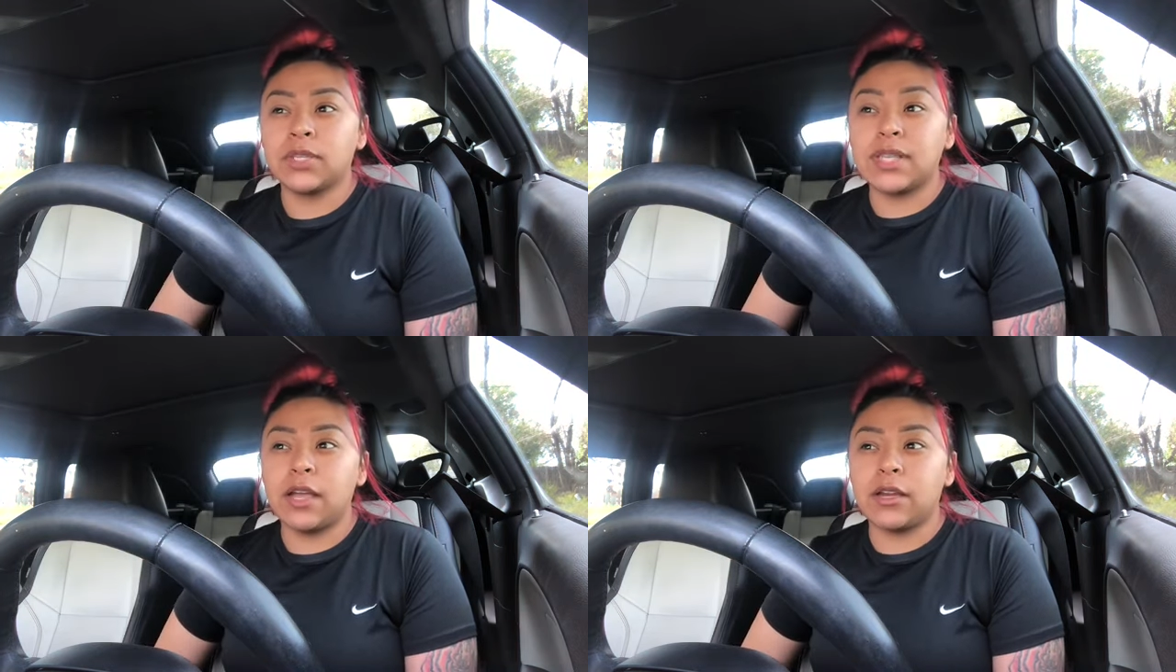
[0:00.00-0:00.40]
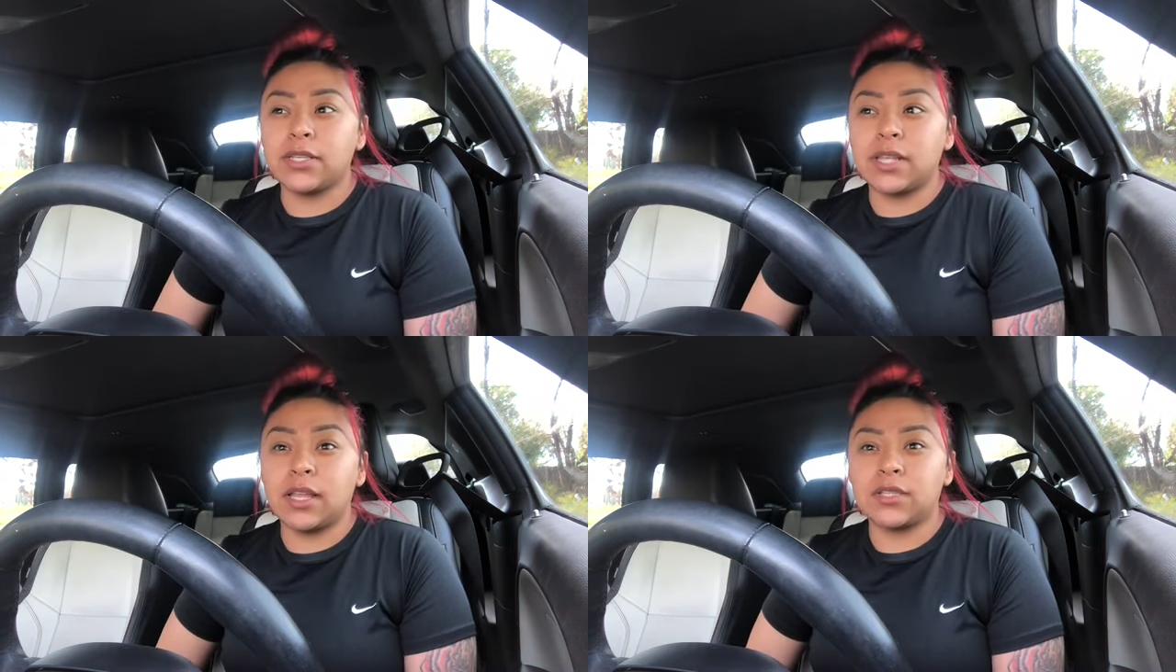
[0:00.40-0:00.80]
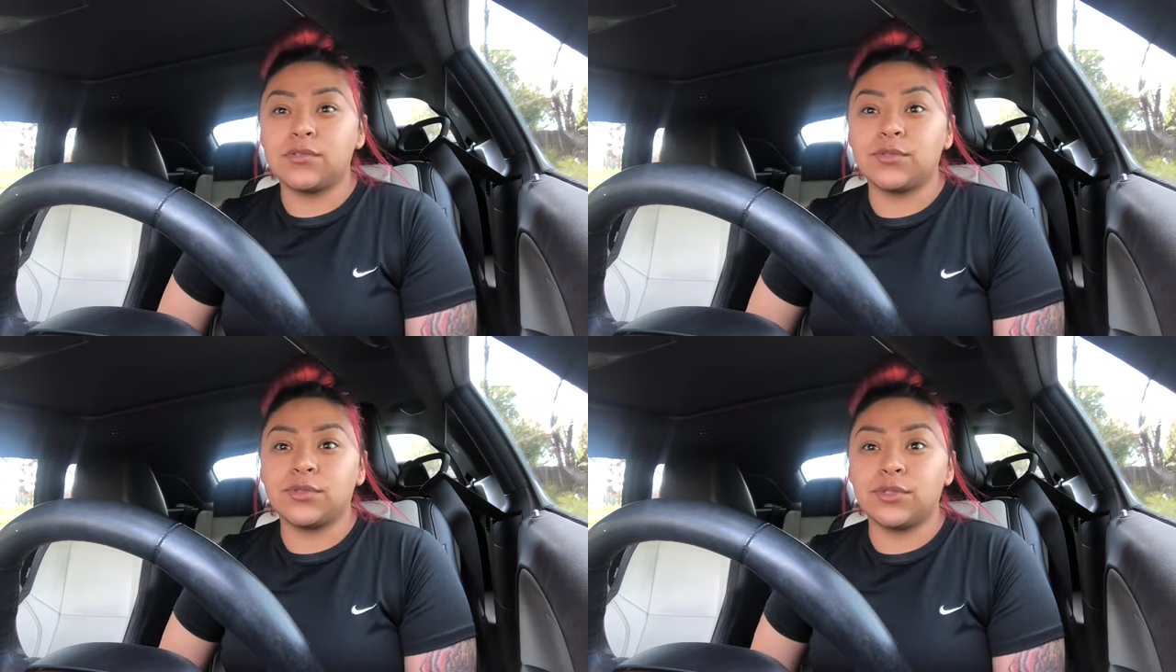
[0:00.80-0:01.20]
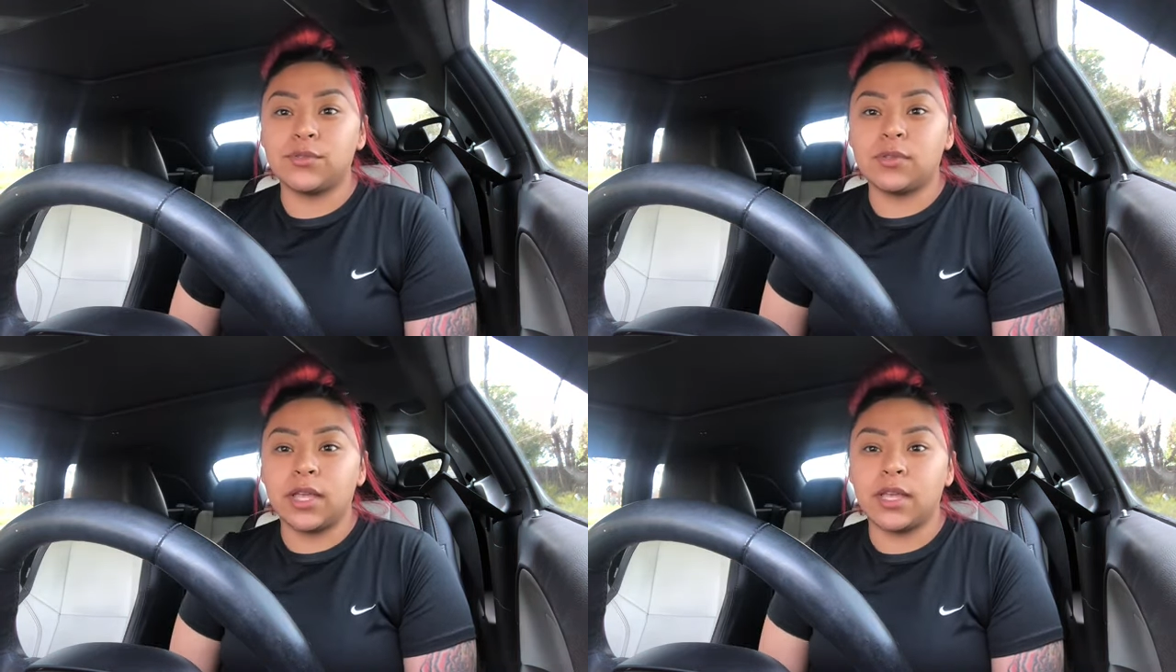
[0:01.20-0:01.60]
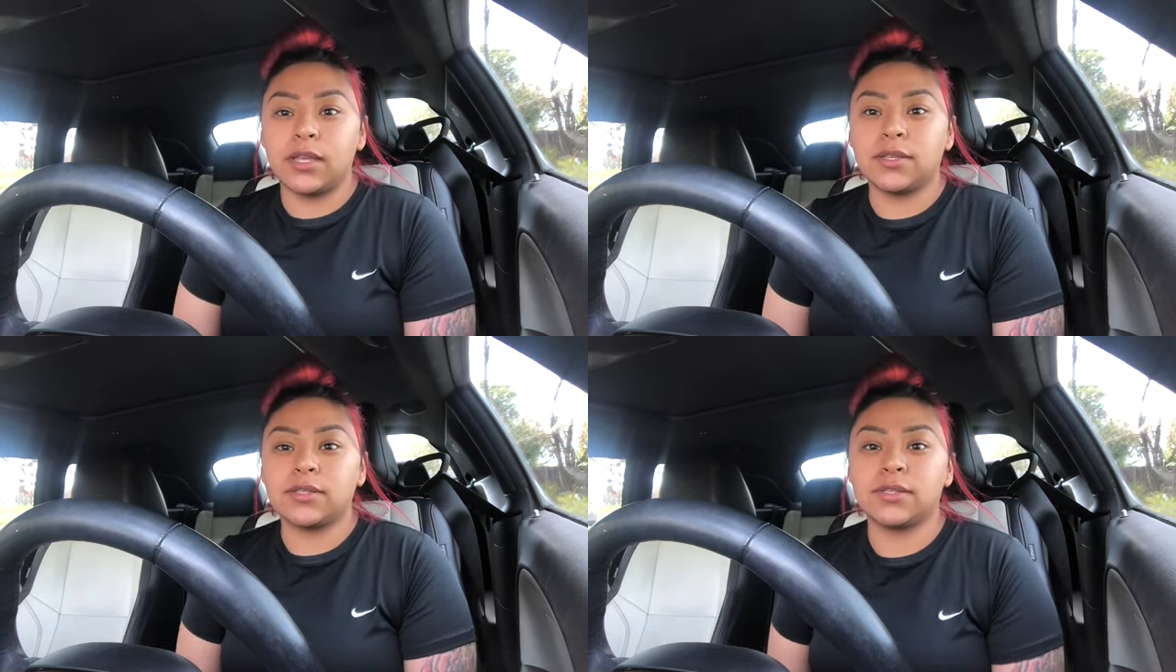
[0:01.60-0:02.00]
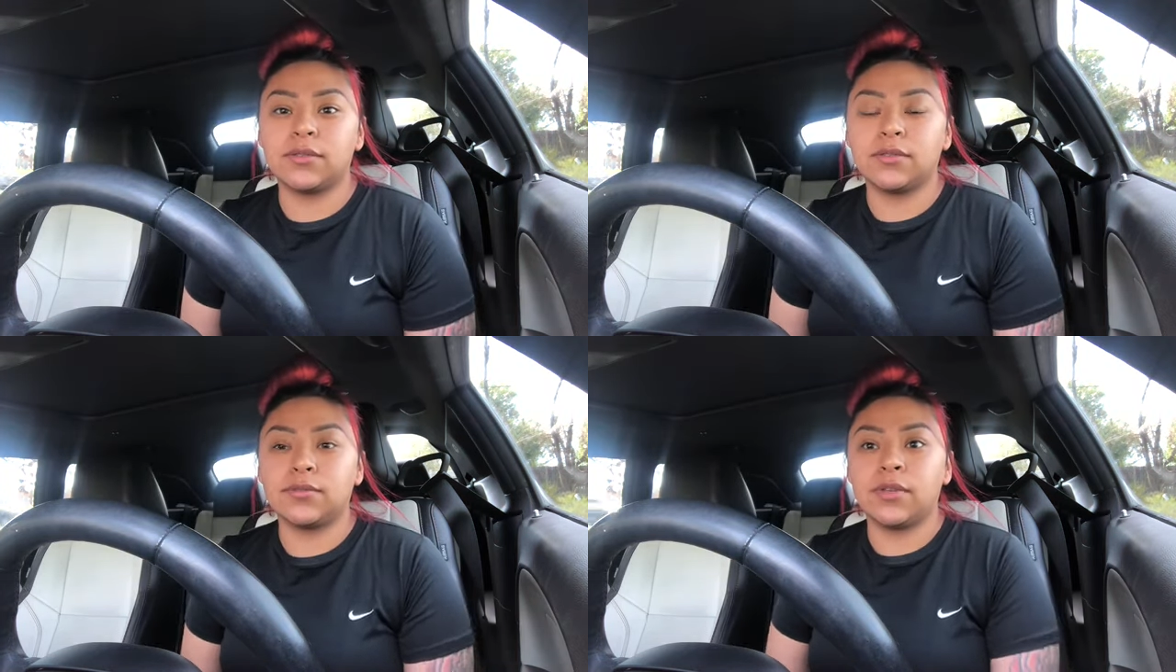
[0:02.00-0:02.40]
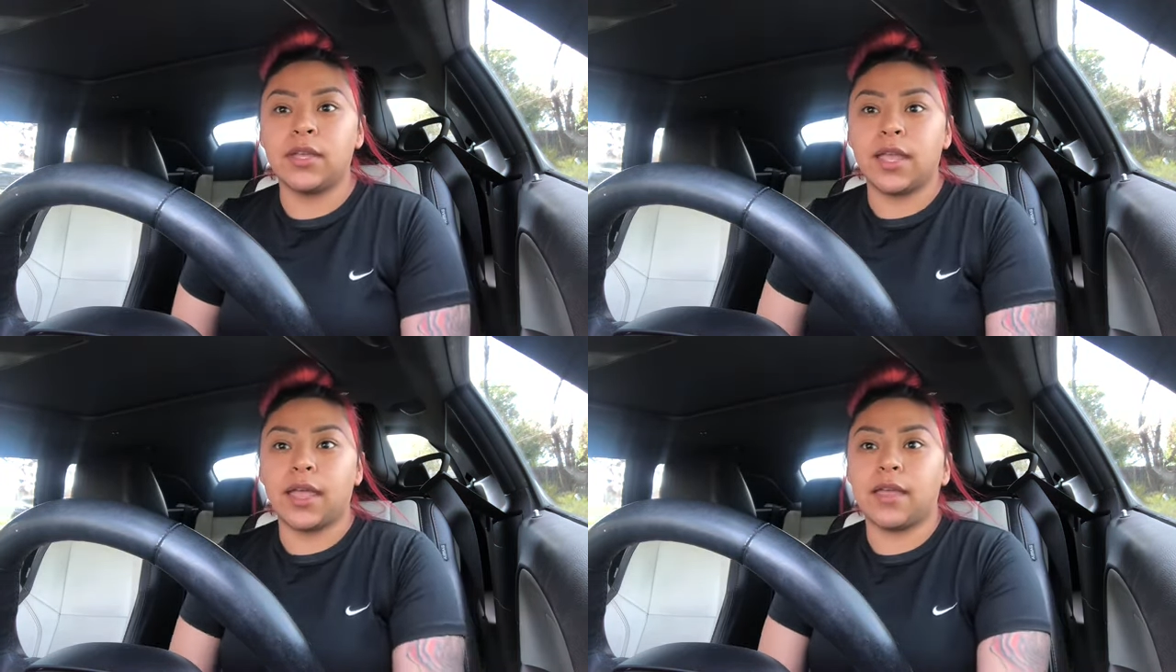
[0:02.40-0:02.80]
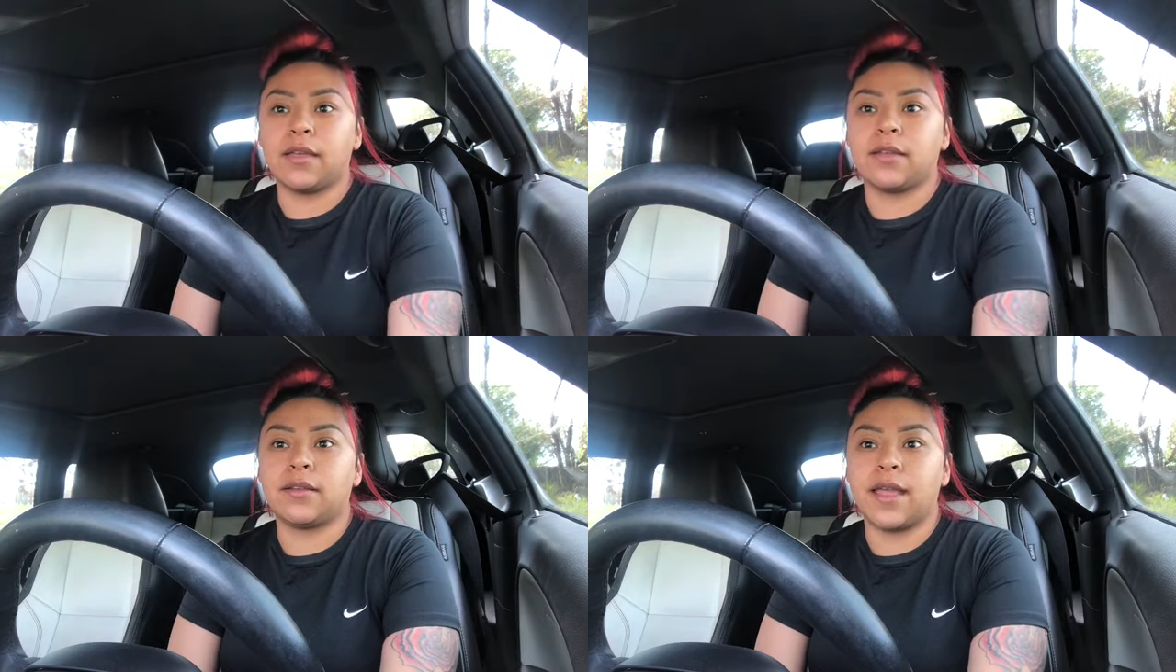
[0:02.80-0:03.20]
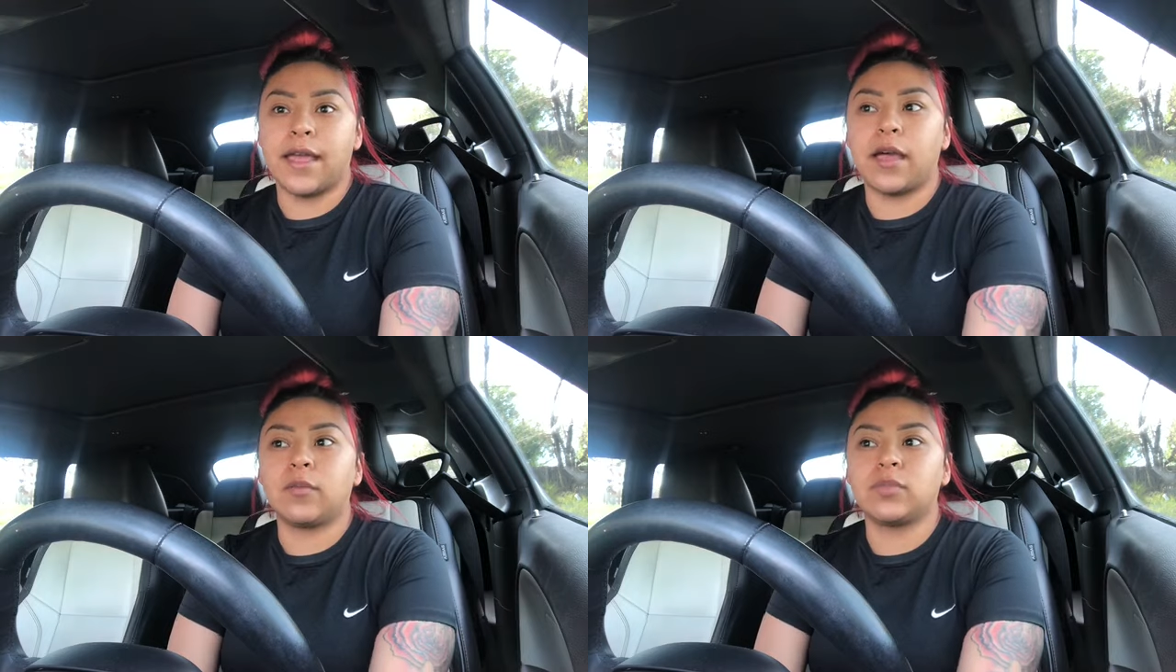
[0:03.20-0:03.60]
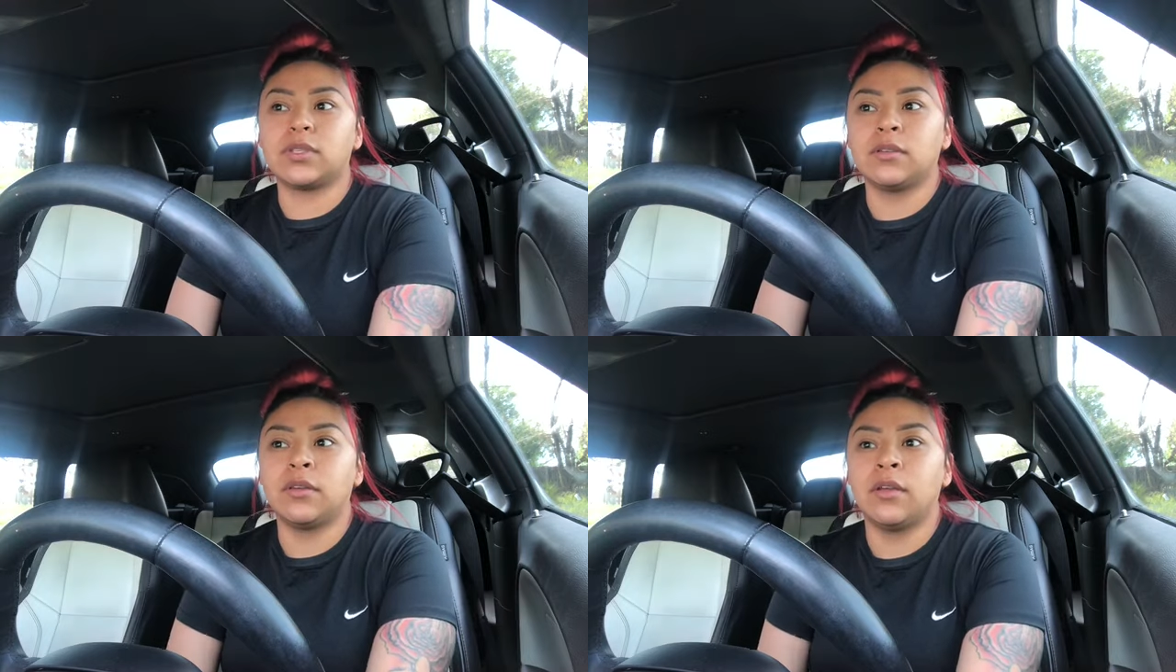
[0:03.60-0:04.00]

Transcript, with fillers: saturdays i like to do legs and abs